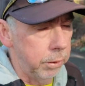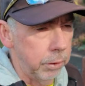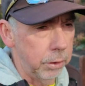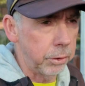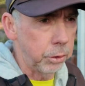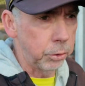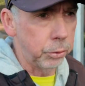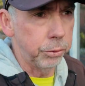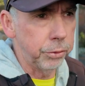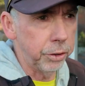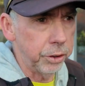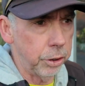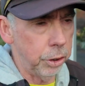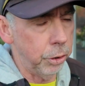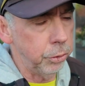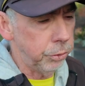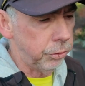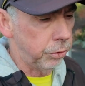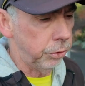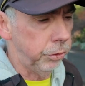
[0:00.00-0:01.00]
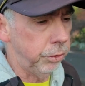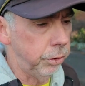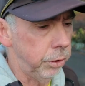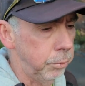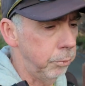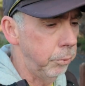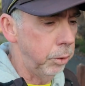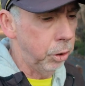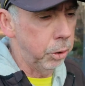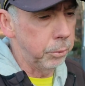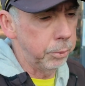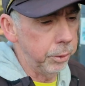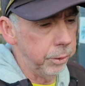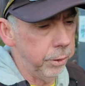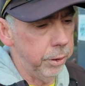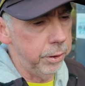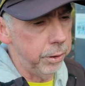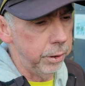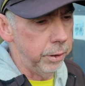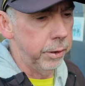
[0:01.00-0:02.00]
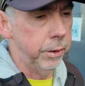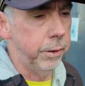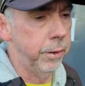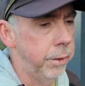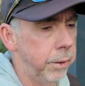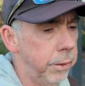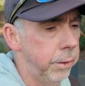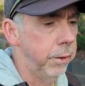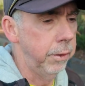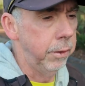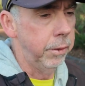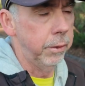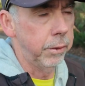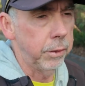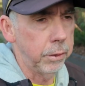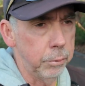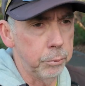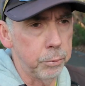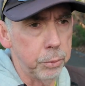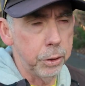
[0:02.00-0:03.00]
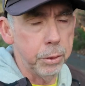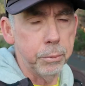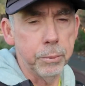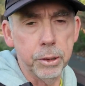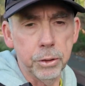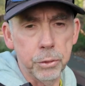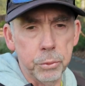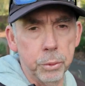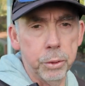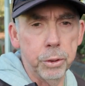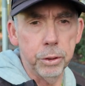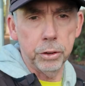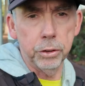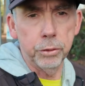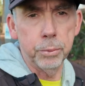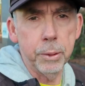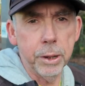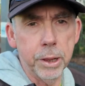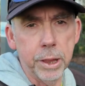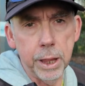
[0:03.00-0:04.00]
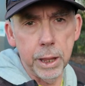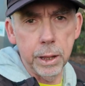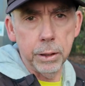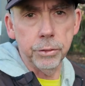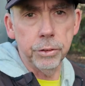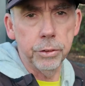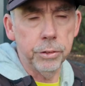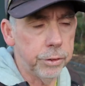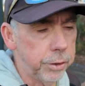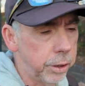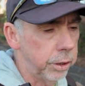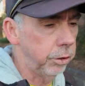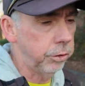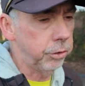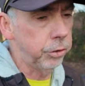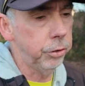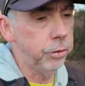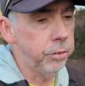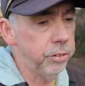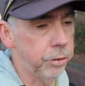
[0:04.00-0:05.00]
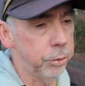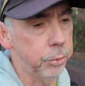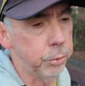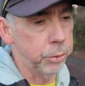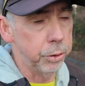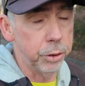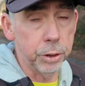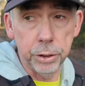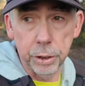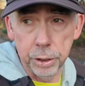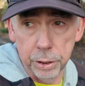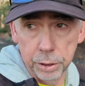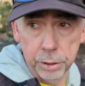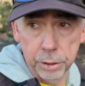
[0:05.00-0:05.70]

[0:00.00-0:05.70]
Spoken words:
Like all the coaches in Melbourne can pretty much work as many hours as they choose to work.